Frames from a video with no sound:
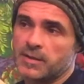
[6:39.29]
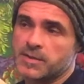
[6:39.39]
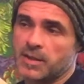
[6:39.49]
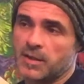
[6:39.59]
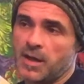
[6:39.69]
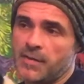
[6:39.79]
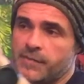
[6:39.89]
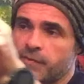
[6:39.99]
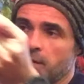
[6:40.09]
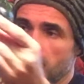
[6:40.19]
You take it
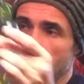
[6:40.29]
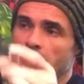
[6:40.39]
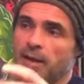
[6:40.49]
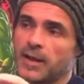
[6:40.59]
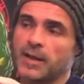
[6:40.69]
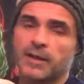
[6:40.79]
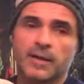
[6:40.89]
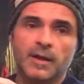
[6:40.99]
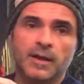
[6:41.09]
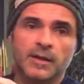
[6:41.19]
off.
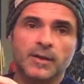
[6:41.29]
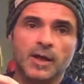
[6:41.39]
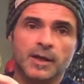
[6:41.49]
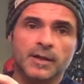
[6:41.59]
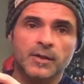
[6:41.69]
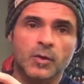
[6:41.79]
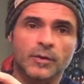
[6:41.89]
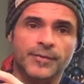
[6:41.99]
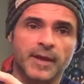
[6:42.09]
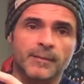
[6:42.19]
And another
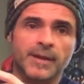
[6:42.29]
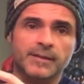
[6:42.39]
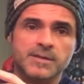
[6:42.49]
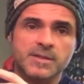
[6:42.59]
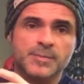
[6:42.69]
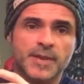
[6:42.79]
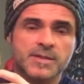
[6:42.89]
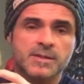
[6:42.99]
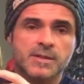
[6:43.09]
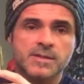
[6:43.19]
cool thing about this
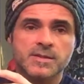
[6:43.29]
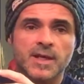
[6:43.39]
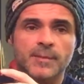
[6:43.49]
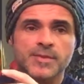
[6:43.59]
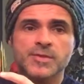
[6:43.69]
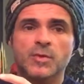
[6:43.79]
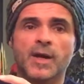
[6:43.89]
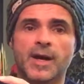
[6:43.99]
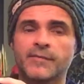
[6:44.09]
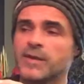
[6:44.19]
cape is
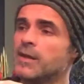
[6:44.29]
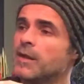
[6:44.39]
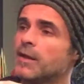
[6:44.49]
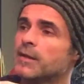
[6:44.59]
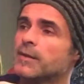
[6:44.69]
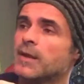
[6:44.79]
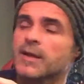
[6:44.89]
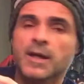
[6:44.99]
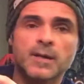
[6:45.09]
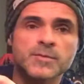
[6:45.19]
so heavy that
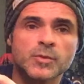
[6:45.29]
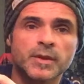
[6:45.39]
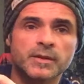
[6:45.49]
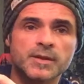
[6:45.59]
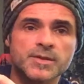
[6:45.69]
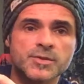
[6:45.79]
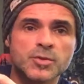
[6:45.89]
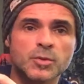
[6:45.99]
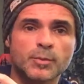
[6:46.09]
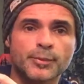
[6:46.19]
it comes with these
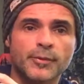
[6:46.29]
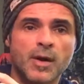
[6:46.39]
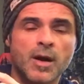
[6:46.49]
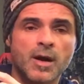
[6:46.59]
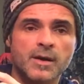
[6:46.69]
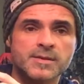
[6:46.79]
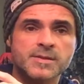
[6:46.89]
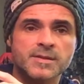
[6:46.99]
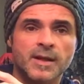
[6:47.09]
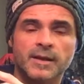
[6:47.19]
two
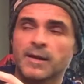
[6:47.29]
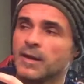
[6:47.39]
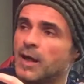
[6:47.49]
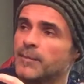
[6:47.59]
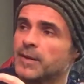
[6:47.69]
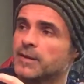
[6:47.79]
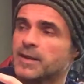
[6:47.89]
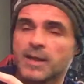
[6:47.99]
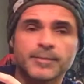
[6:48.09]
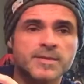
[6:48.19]
prongs
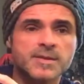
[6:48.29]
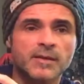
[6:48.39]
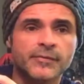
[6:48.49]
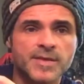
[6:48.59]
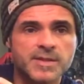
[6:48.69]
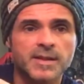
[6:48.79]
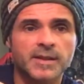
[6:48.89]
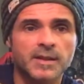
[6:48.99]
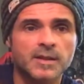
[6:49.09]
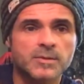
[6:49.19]
the cape itself fits in
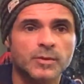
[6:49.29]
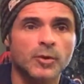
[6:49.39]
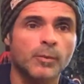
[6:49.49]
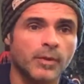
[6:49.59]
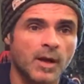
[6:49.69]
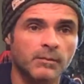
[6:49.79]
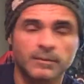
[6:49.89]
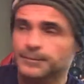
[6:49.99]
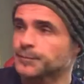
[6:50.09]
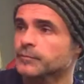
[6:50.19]
the keys with no
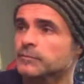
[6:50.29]
problem.